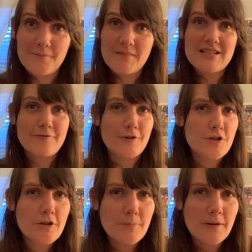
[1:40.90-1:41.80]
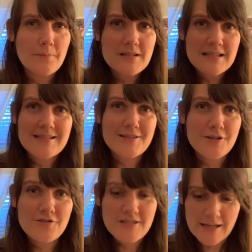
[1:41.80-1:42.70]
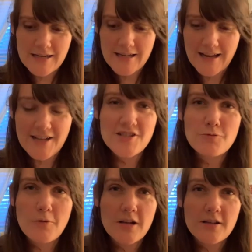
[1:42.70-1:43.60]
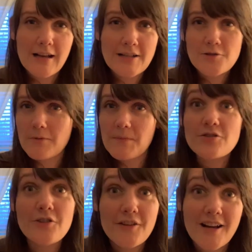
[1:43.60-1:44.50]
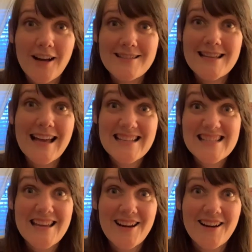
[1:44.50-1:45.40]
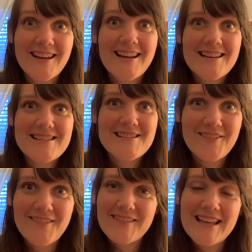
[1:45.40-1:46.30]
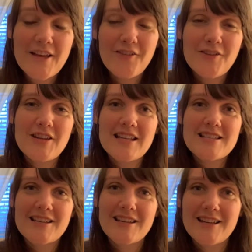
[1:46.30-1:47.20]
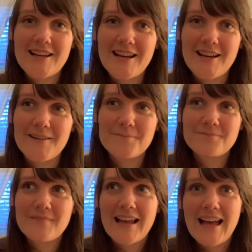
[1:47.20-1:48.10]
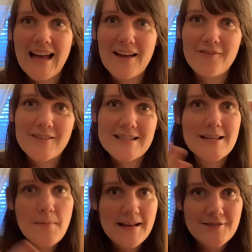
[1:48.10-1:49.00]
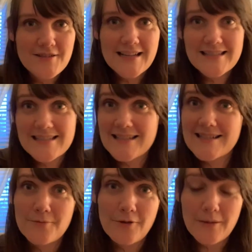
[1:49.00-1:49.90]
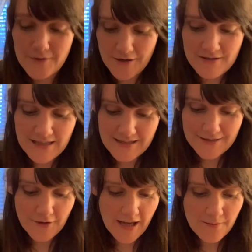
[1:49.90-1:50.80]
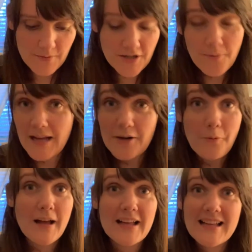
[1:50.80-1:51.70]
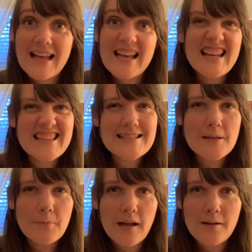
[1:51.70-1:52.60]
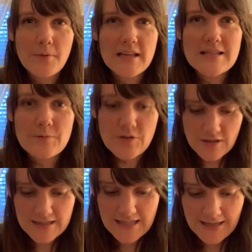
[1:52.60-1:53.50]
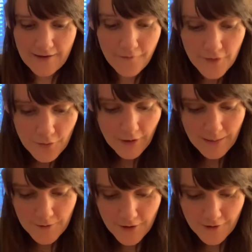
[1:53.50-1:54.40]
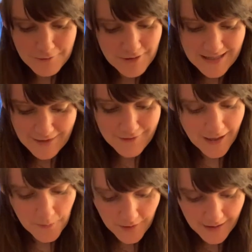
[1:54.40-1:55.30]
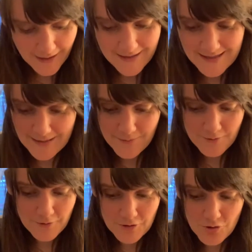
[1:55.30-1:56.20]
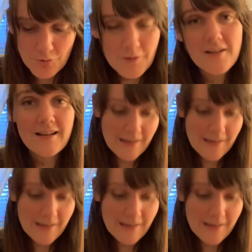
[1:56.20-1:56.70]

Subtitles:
It's for your purposes and your studying. I just want to make sure all the content is there. So if you need to have some exercises and then some grammar notes, that's okay. But no matter what, get to some kind of place where you can take a few grammar notes. We just have a couple of concepts, real short.